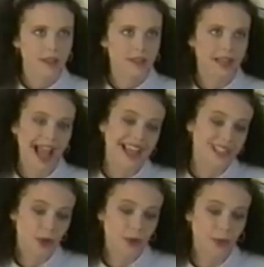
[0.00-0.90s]
and you'll do
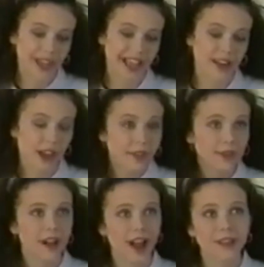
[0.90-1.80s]
what
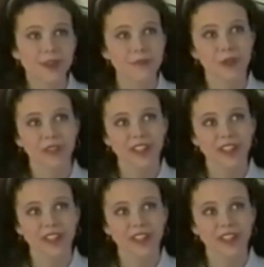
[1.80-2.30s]
exactly, huh?